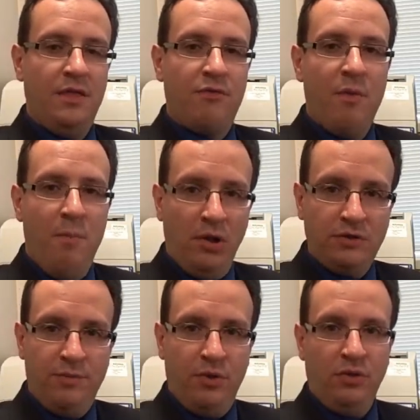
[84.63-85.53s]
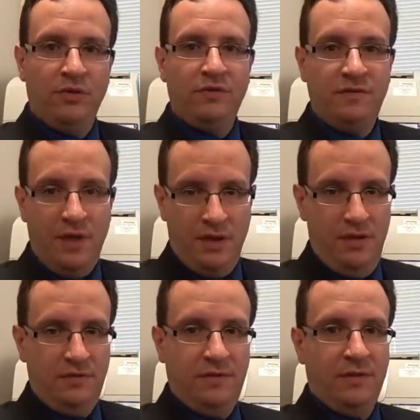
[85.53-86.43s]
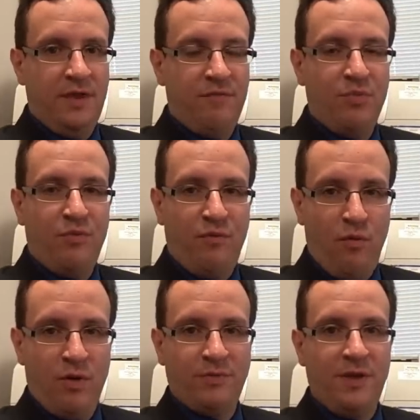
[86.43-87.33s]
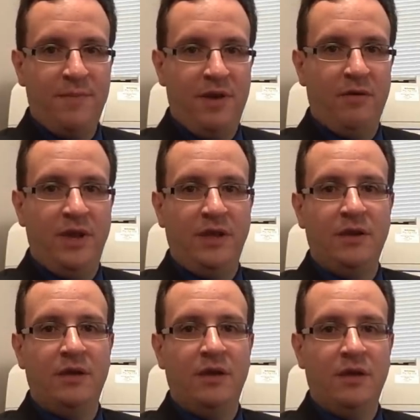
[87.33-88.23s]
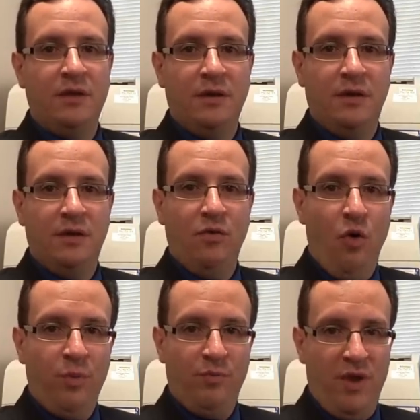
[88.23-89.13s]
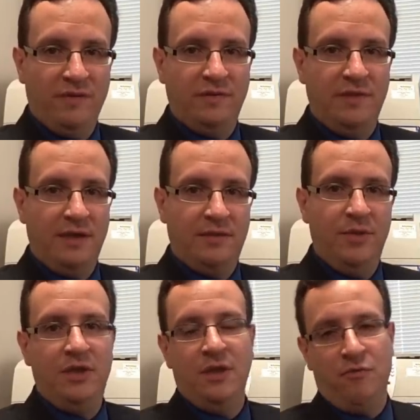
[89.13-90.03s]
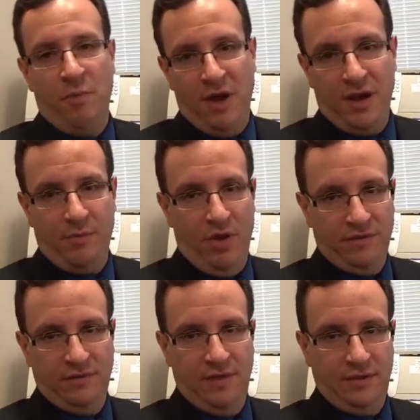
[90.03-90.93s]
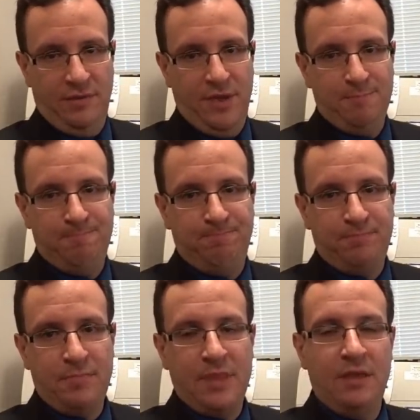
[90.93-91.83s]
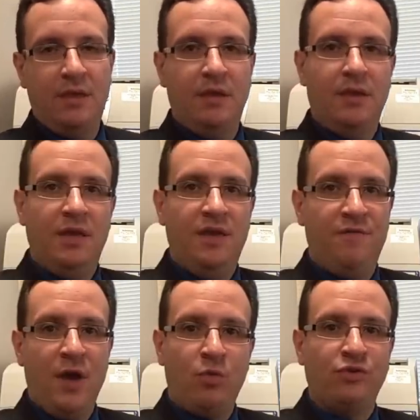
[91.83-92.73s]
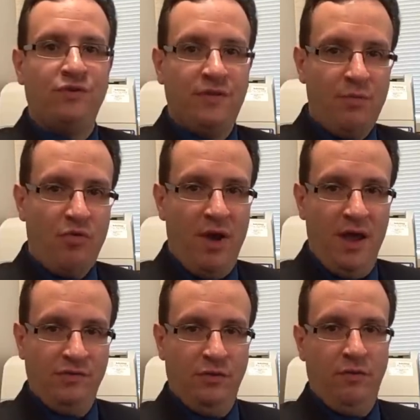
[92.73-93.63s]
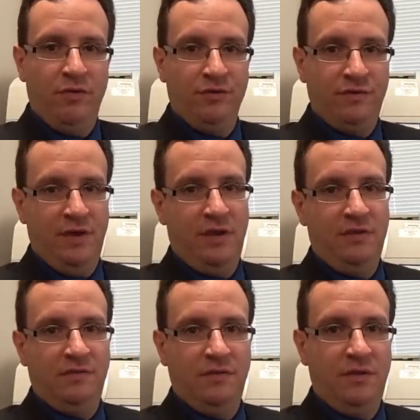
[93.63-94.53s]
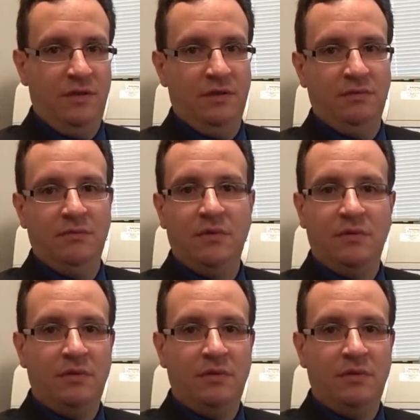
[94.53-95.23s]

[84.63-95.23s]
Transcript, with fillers: There are multiple studies that have been performed comparing open prostatectomy and robotic prostatectomy. If I were to summarize all of those studies in